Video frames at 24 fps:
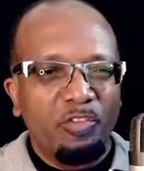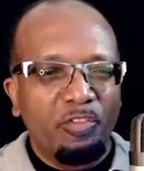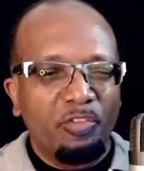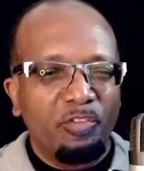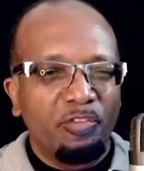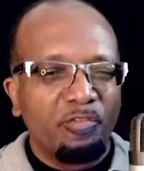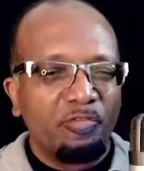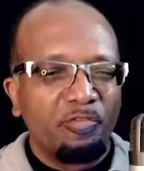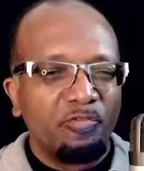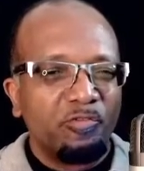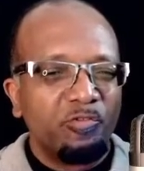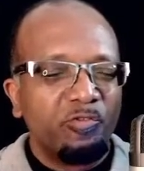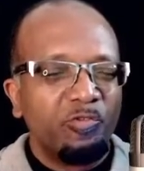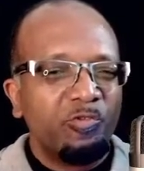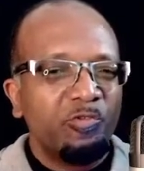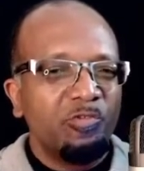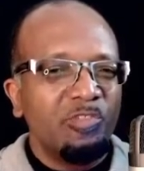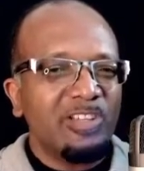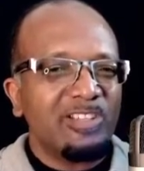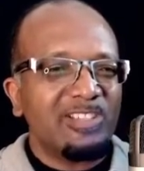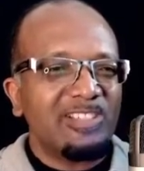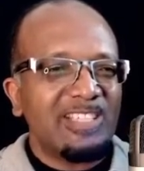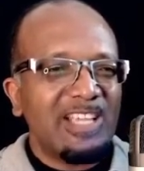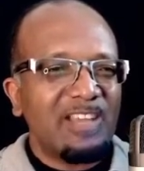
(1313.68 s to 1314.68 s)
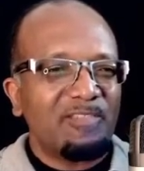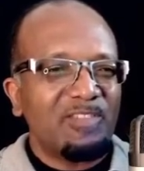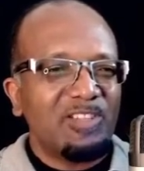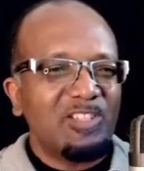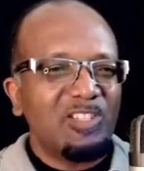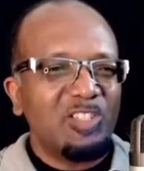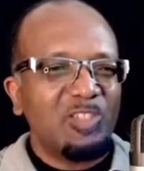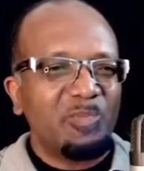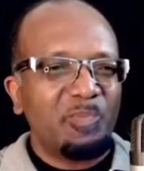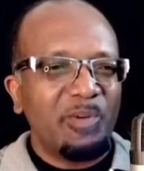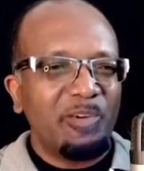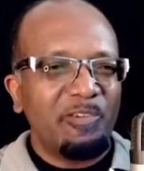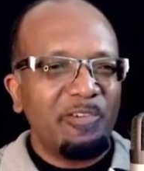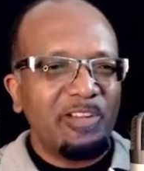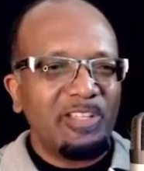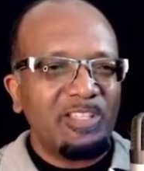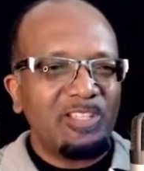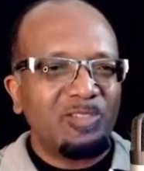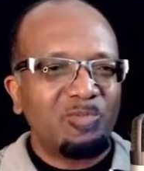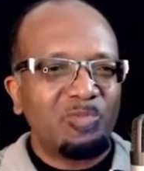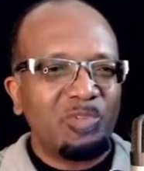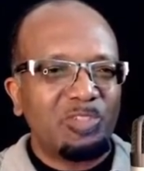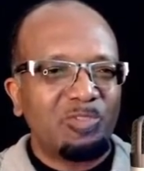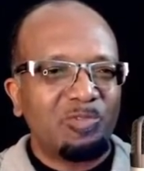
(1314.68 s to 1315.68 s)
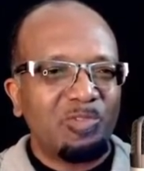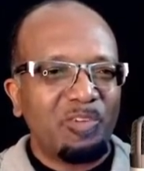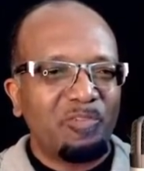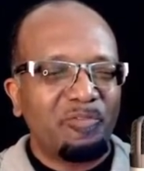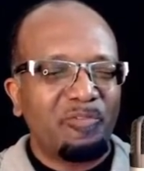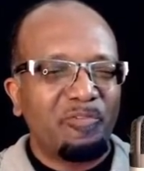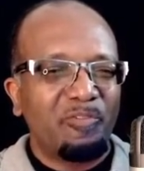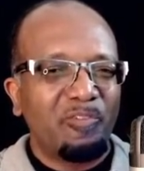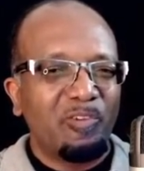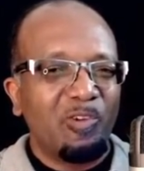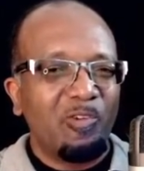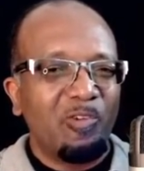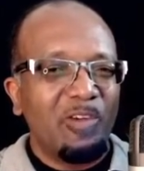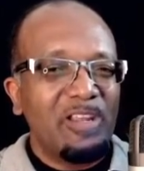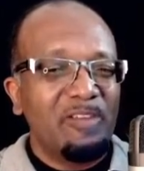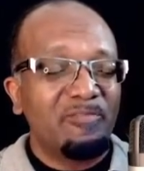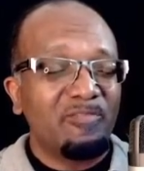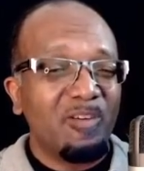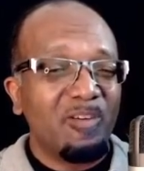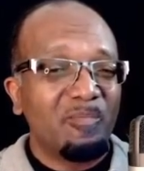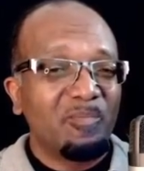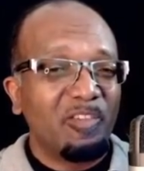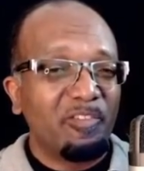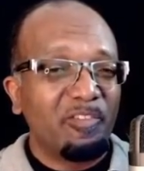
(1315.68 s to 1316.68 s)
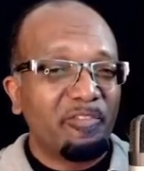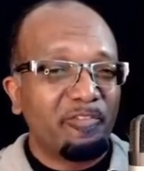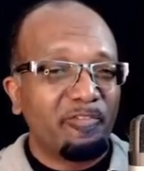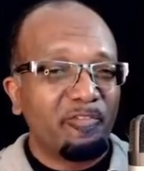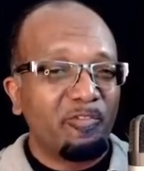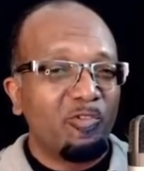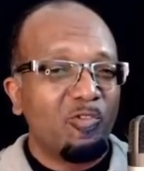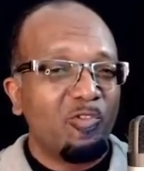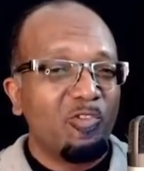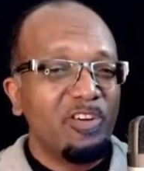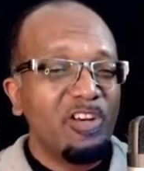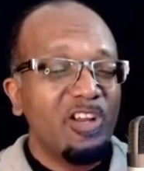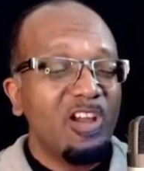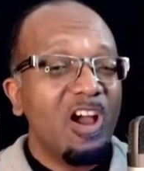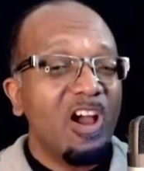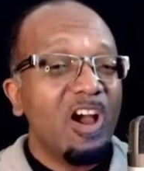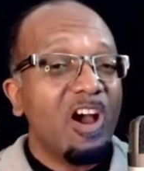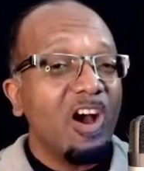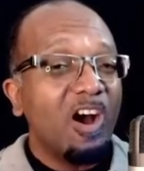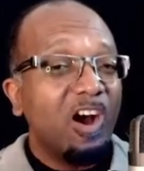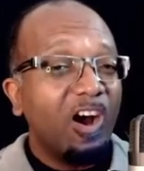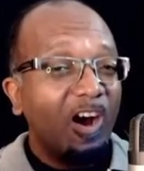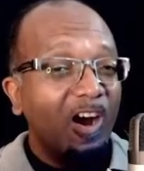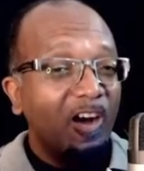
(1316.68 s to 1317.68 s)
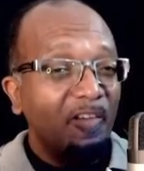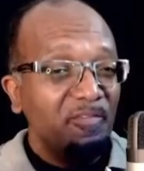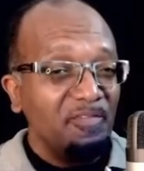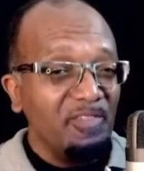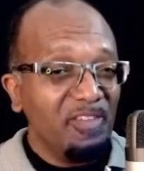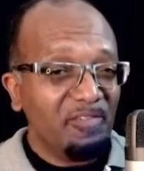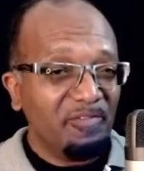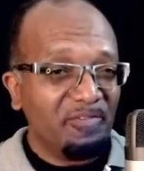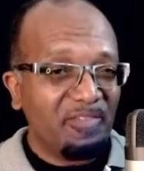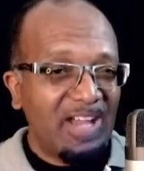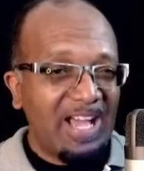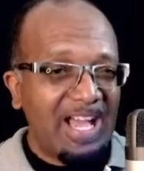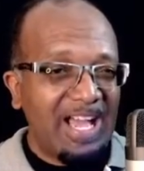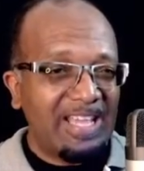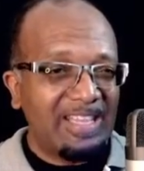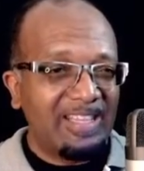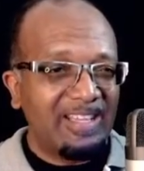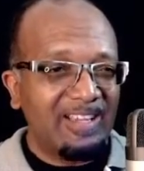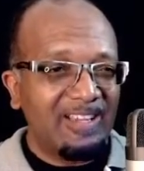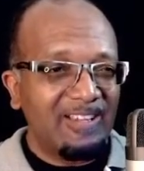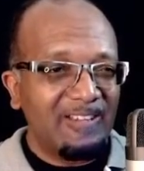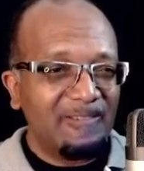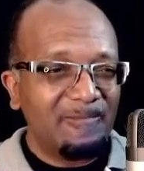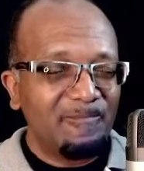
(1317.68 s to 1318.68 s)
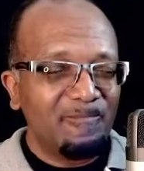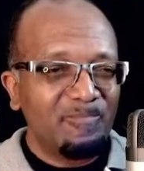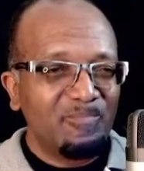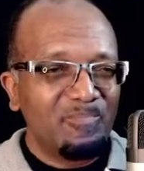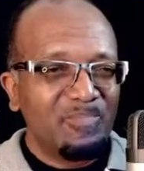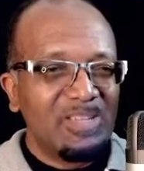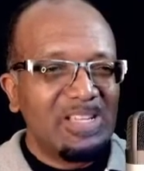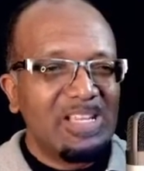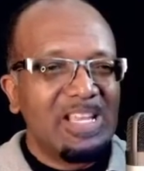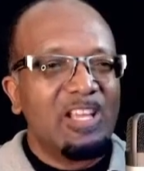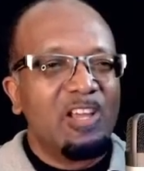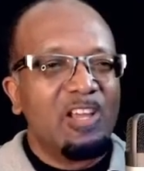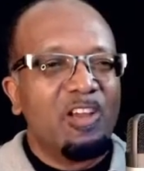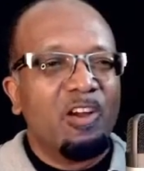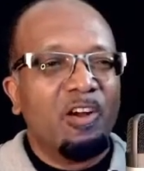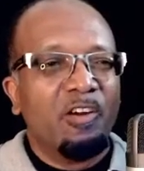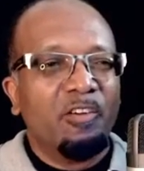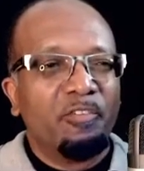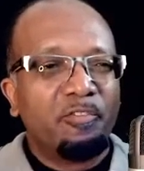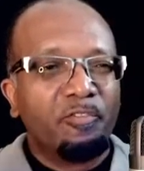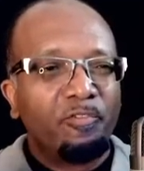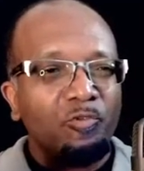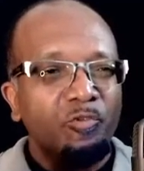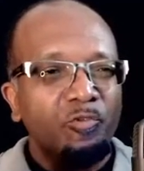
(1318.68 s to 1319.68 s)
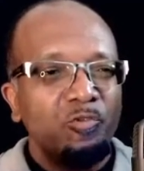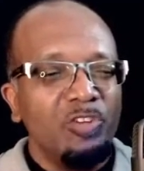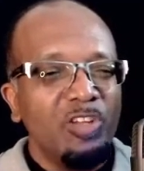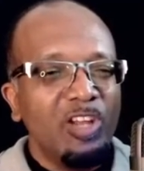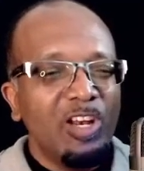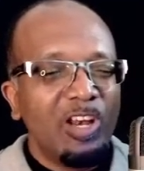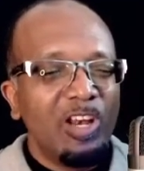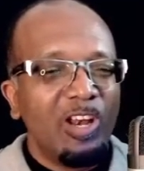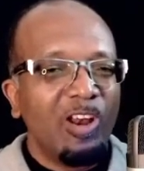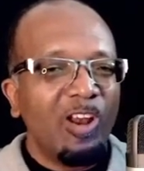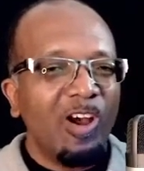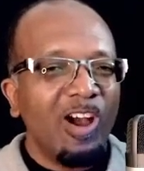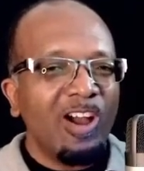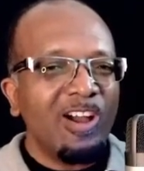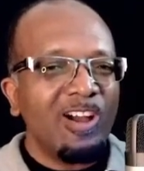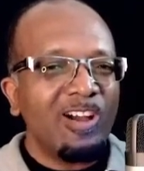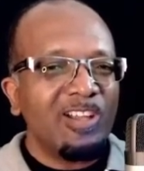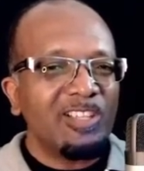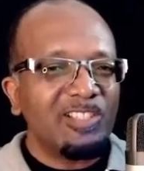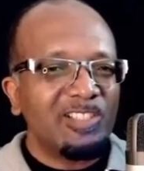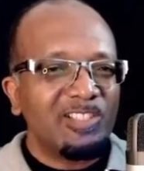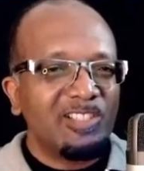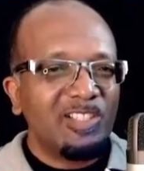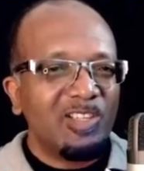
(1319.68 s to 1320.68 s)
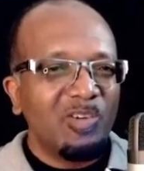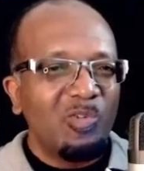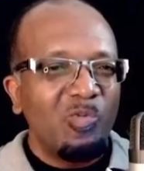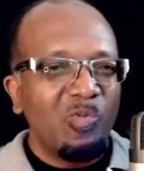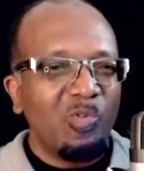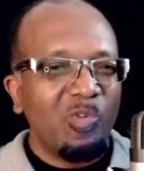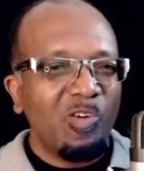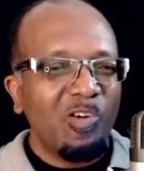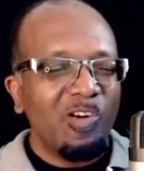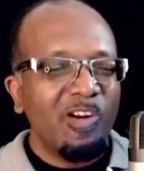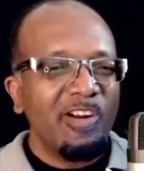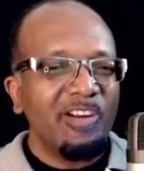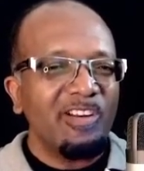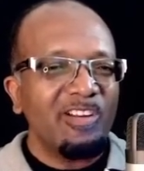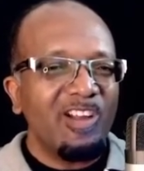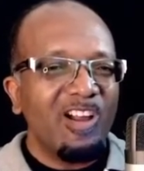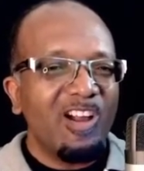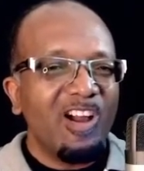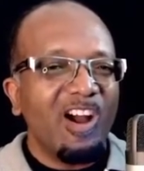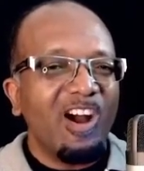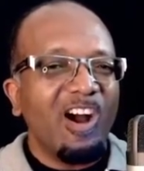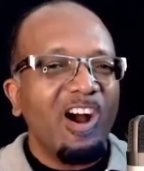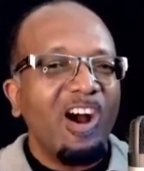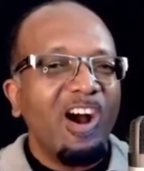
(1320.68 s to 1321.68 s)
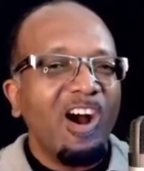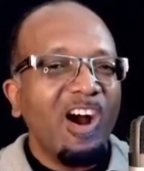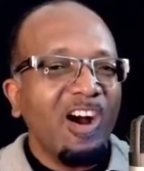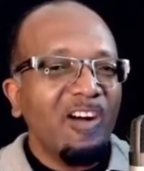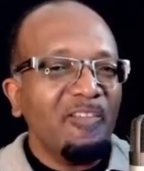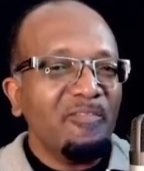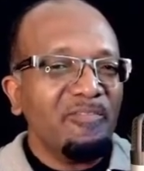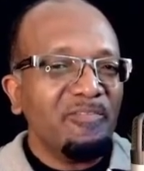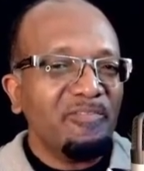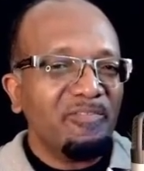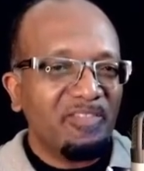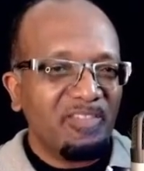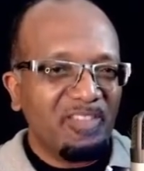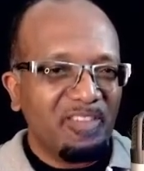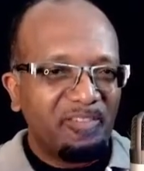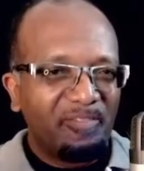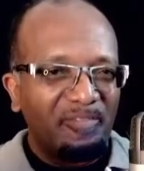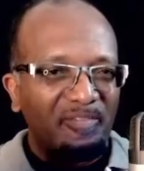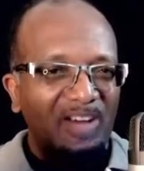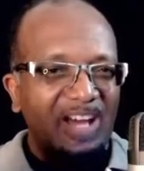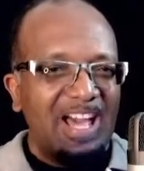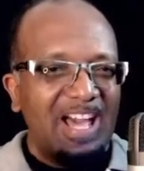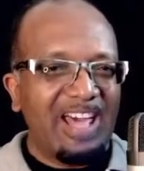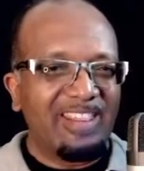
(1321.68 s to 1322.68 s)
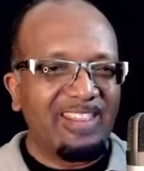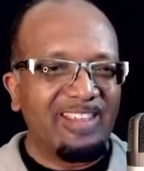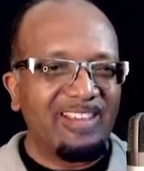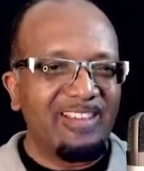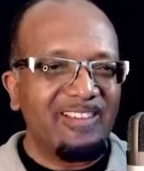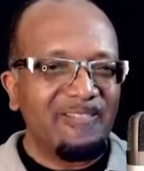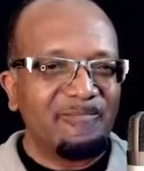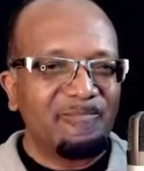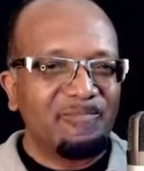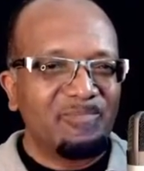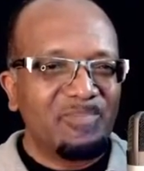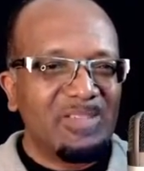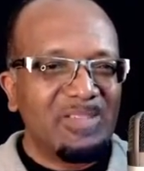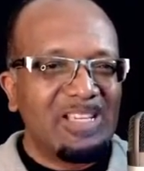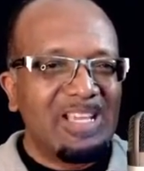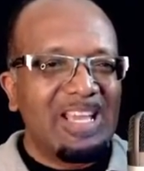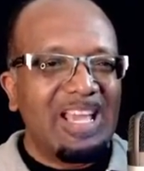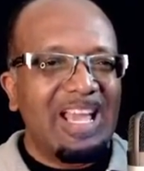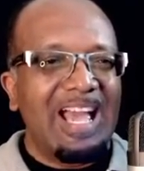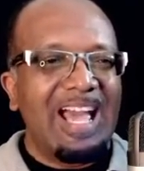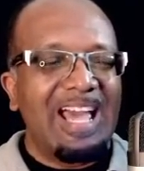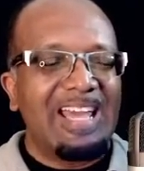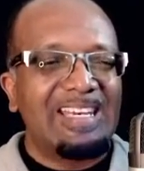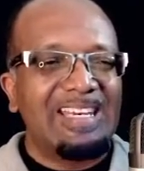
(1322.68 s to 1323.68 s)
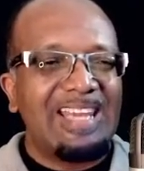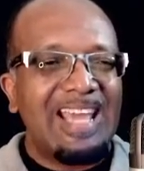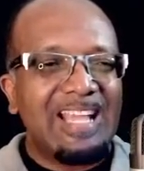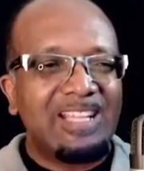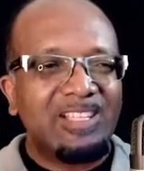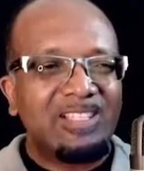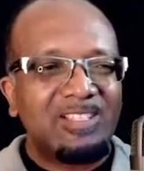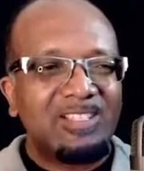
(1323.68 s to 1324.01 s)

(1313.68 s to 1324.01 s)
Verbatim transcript: through the seven spirits which were flowing from the throne of the Father, through the Logos, the Word of the Father and